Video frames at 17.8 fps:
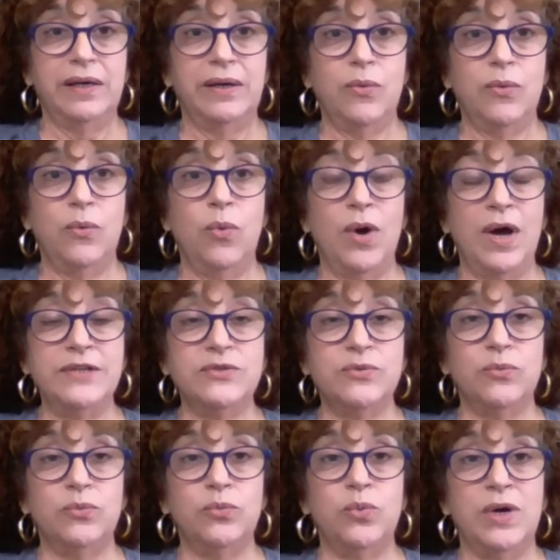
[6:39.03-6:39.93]

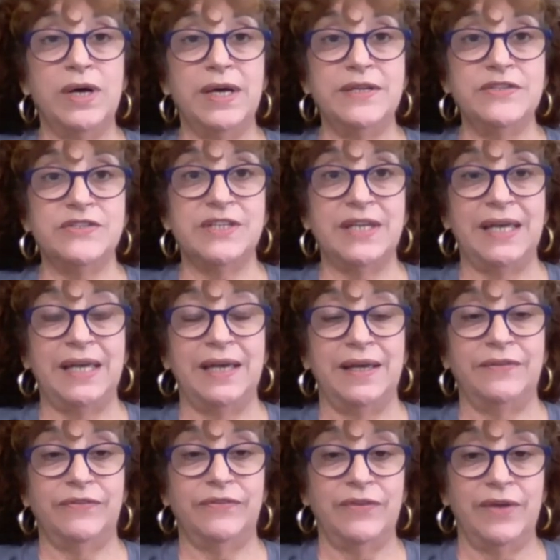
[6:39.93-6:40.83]
what was
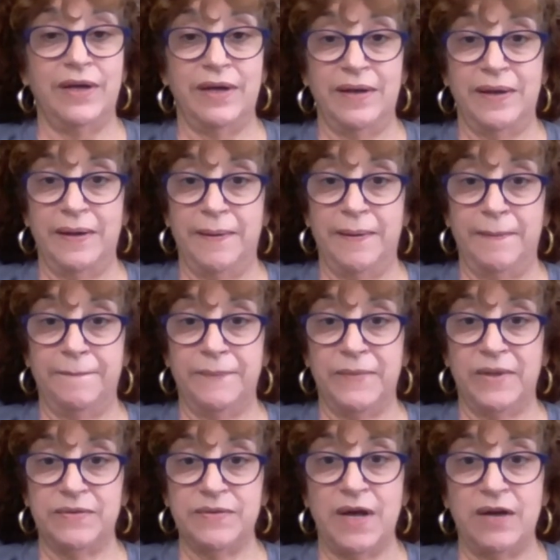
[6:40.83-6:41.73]
it?
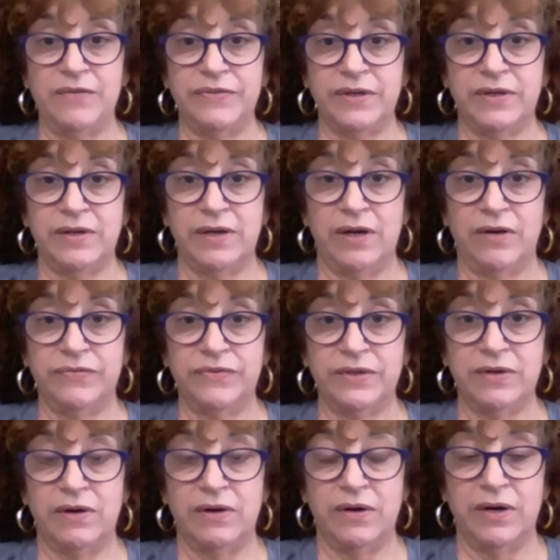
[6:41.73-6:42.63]
Off the
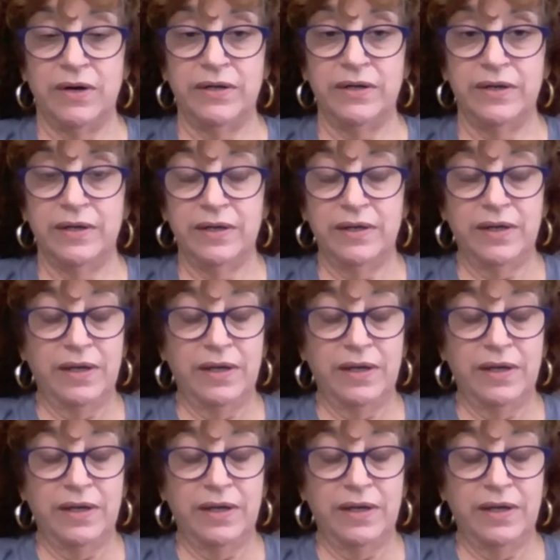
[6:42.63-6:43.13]
card.